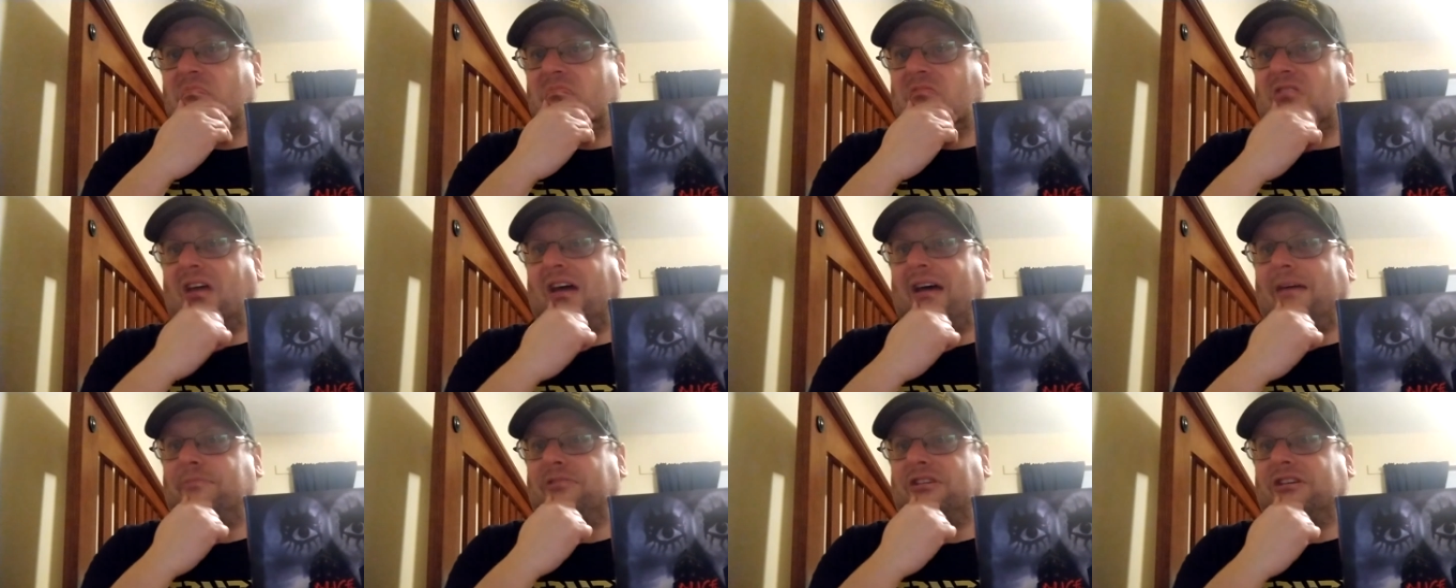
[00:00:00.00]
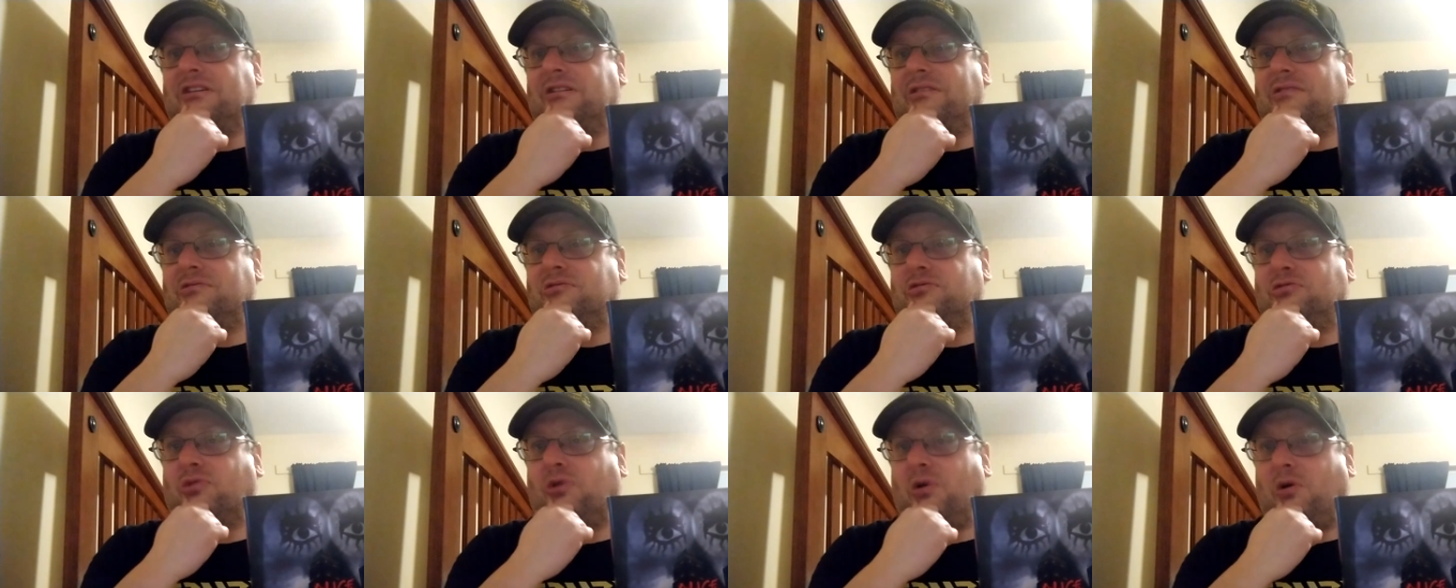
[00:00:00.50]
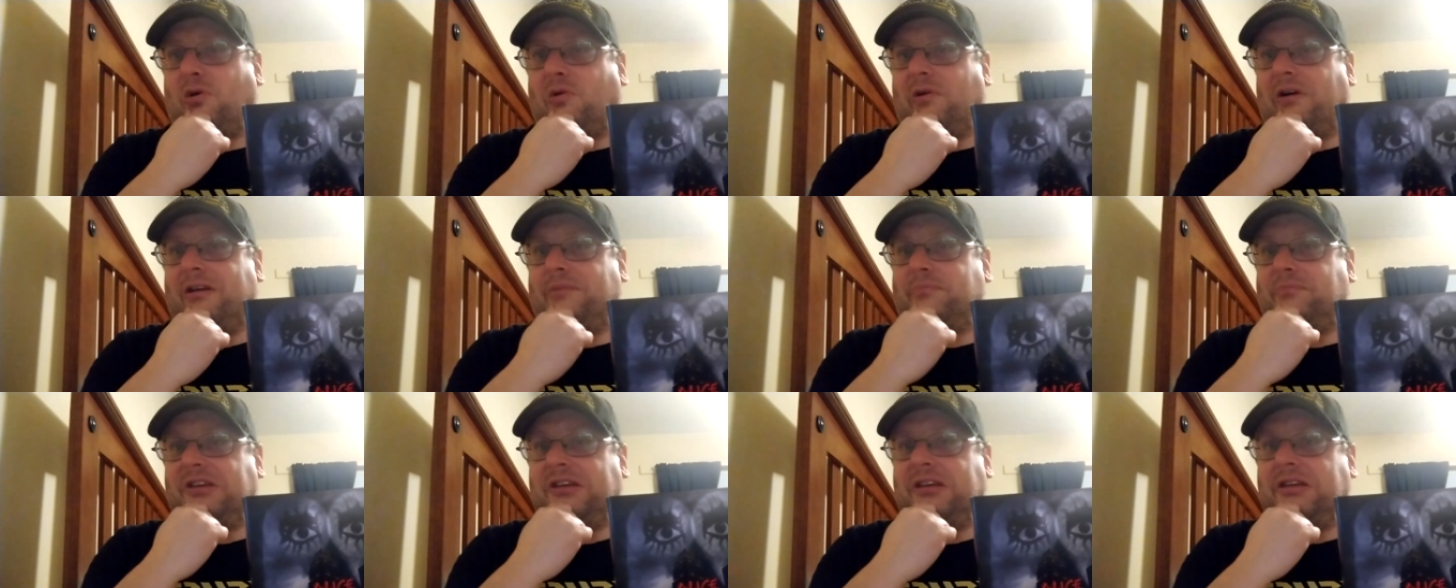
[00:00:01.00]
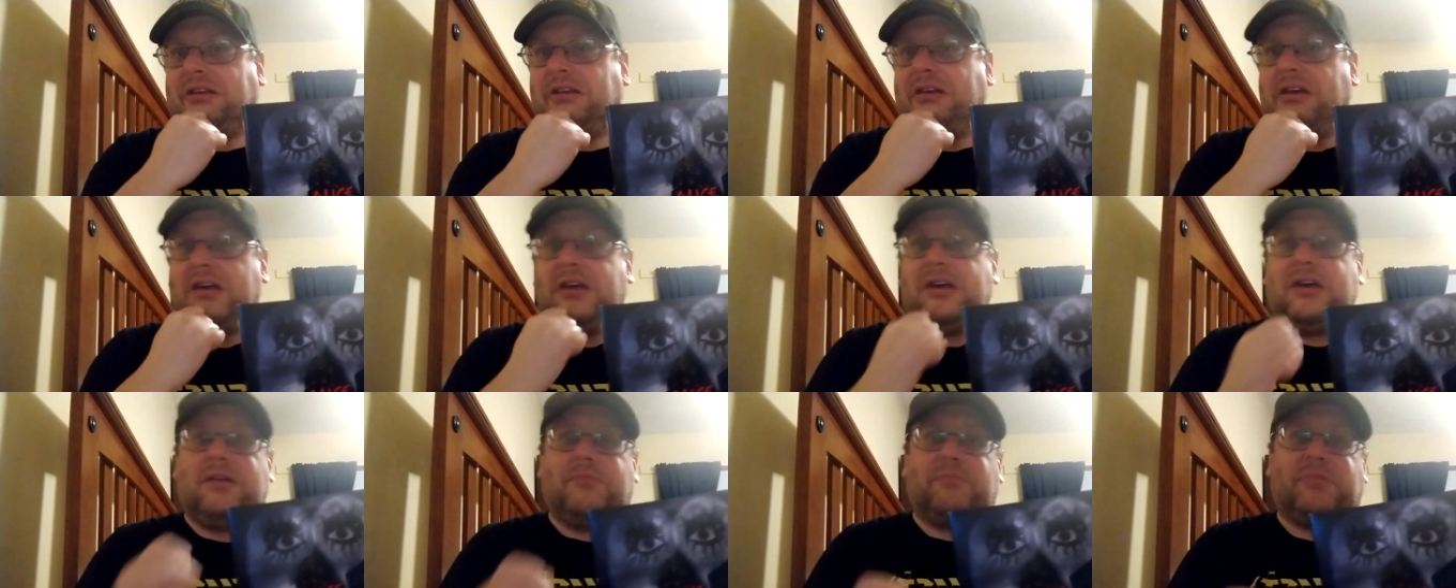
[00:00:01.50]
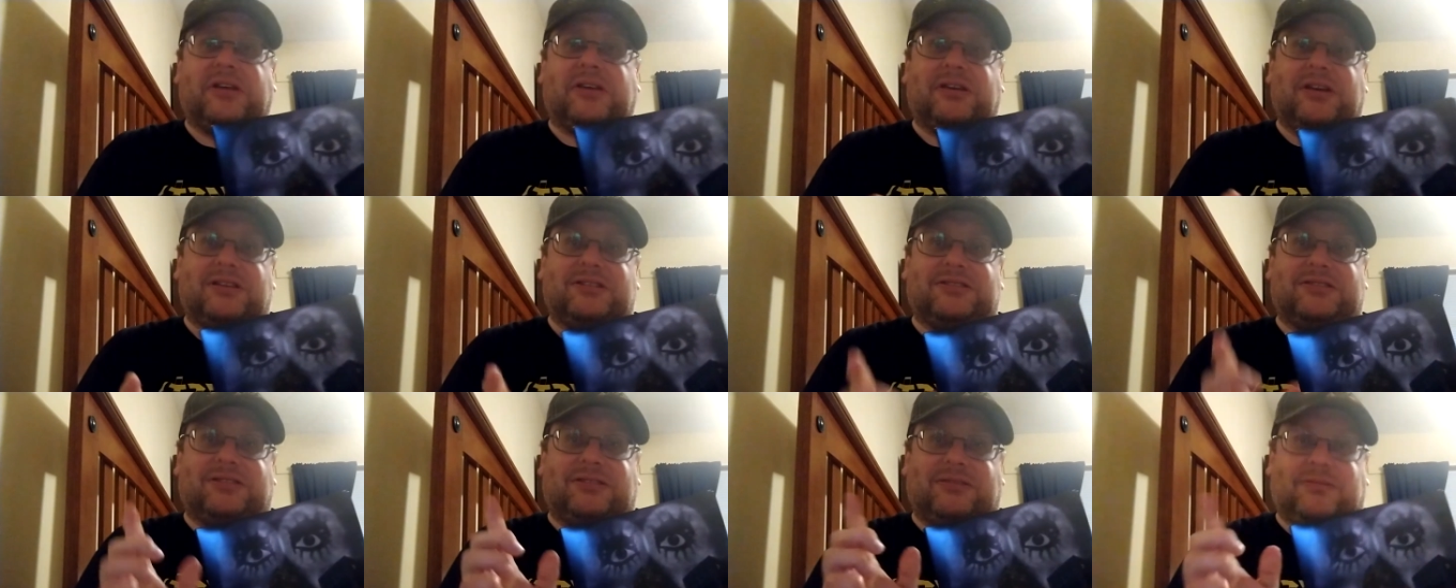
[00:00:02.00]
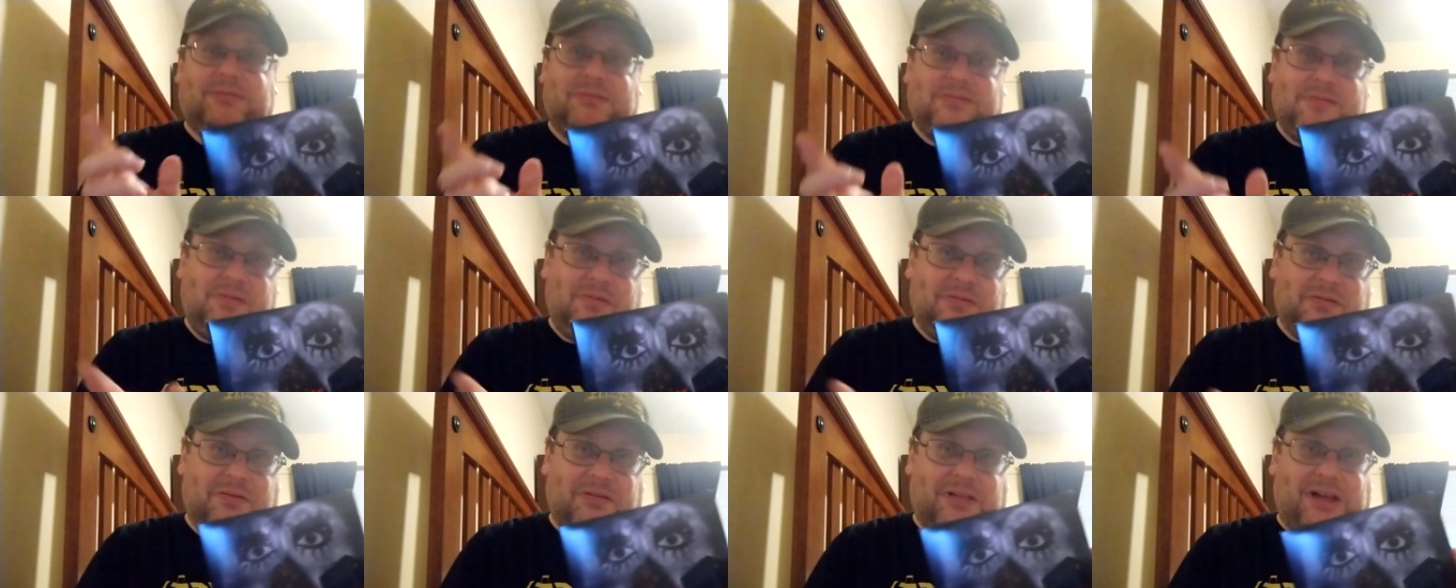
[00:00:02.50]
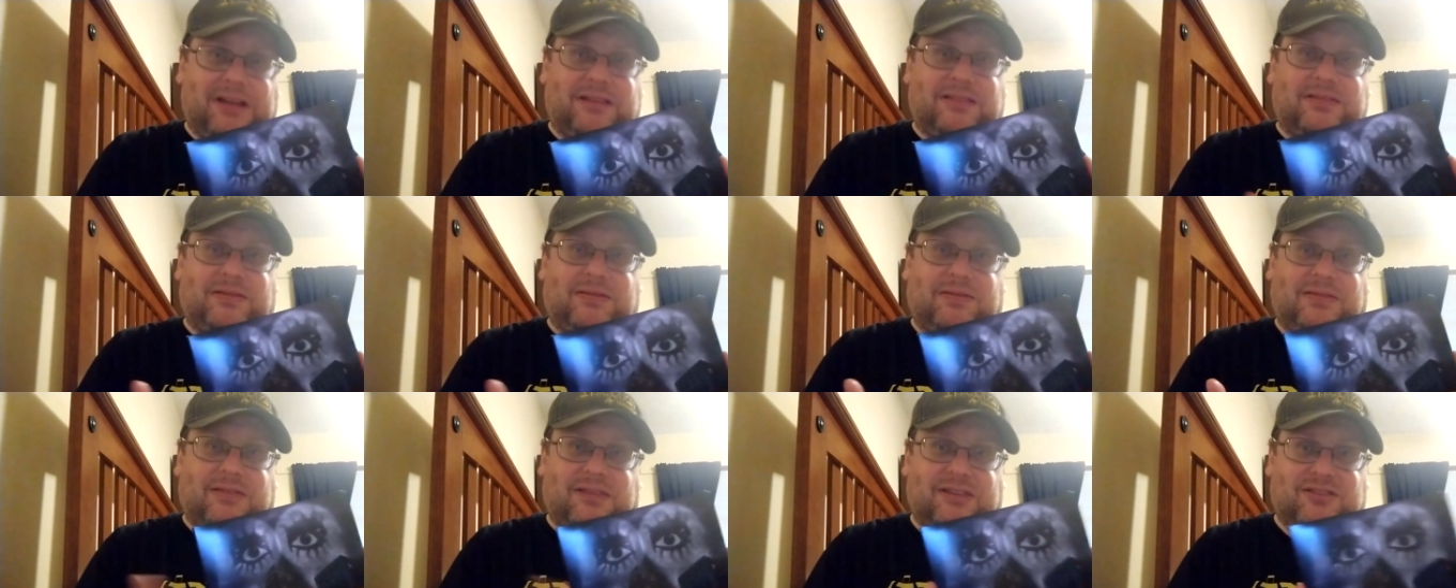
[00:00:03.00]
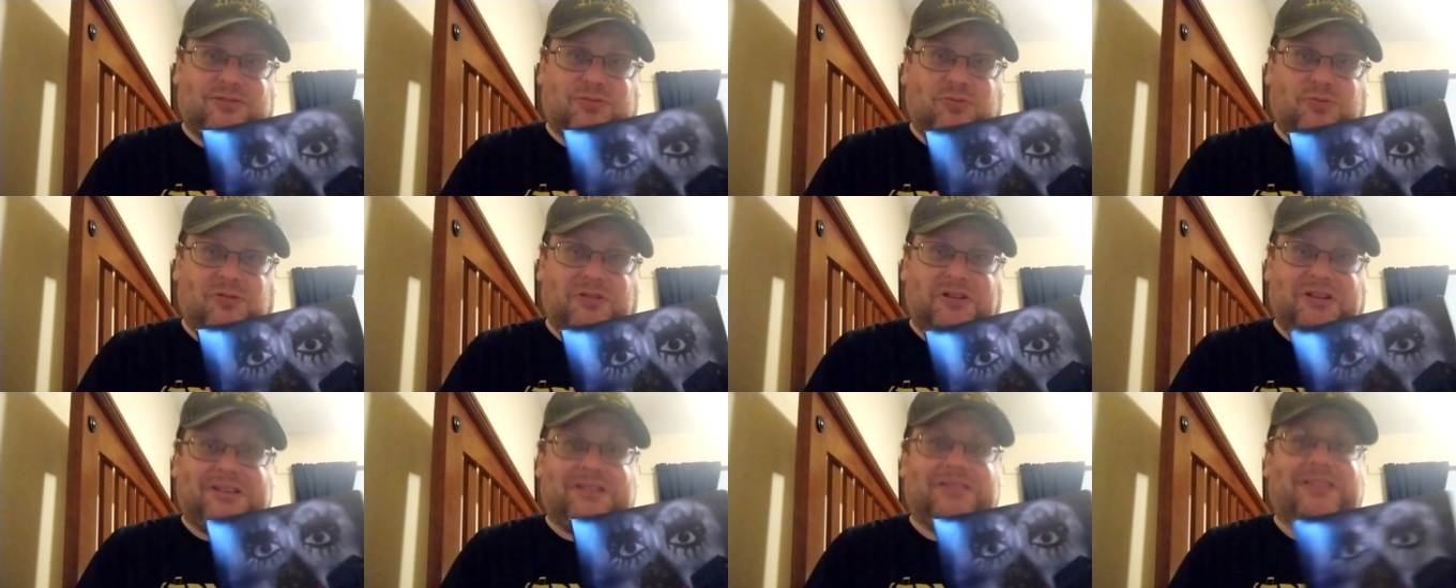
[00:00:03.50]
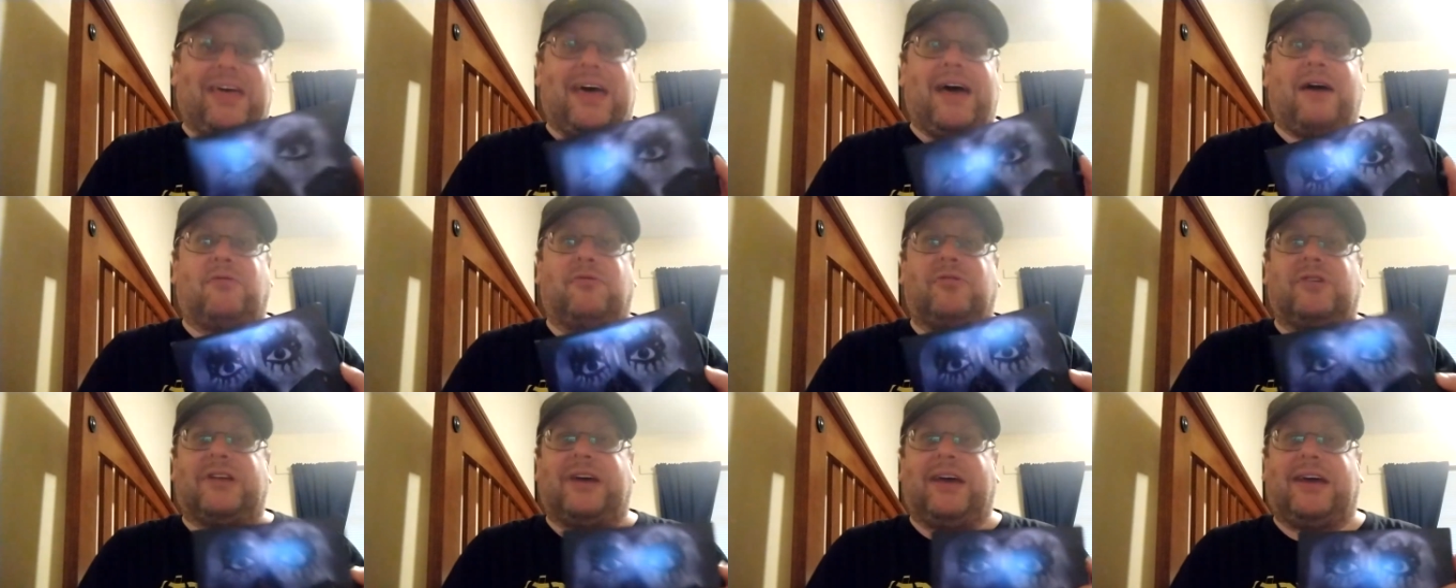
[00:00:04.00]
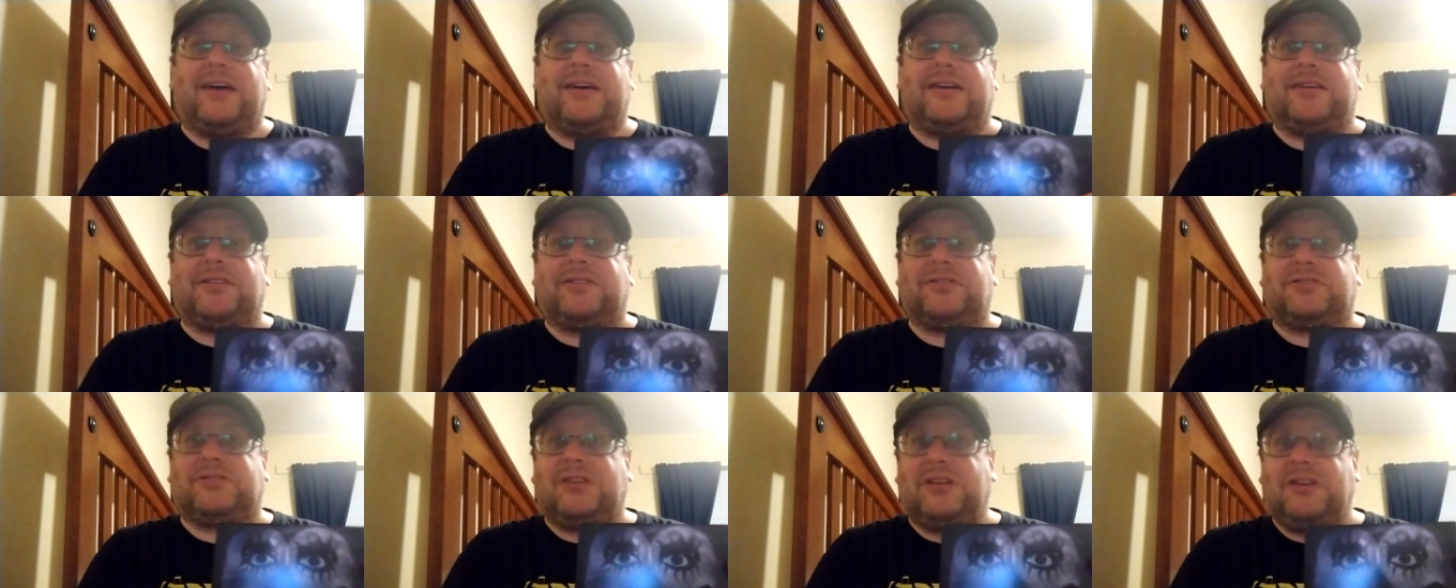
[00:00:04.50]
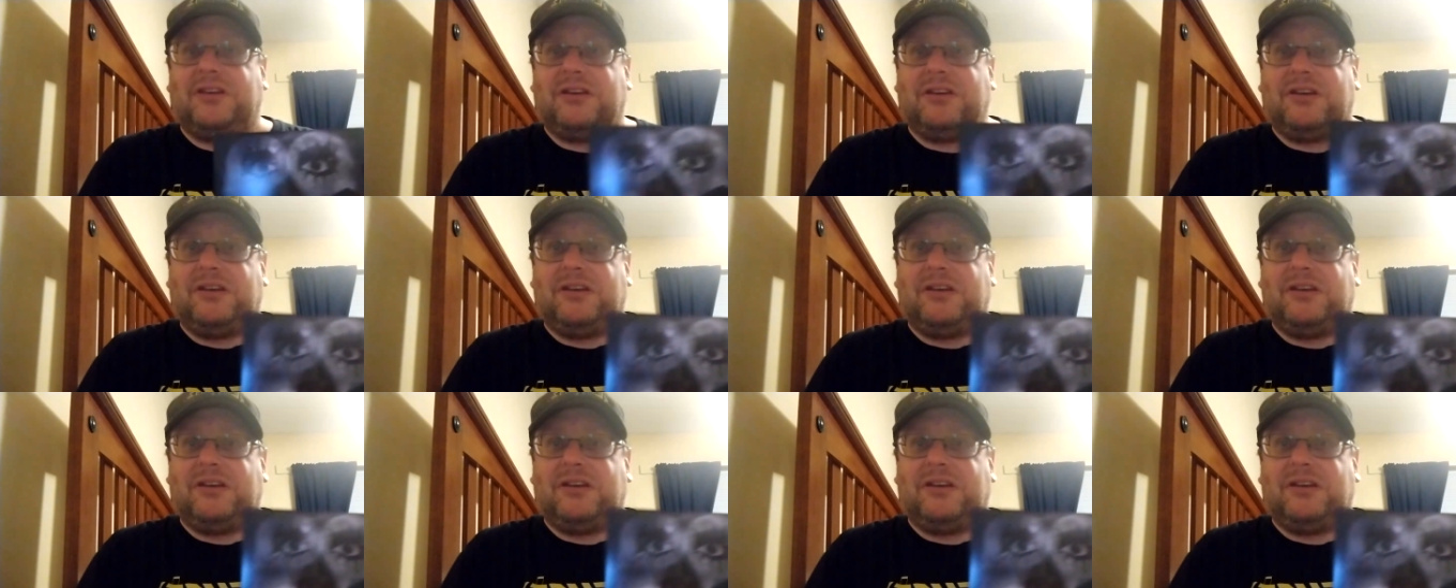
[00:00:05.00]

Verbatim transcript: time to get grow on me because like this one, that one has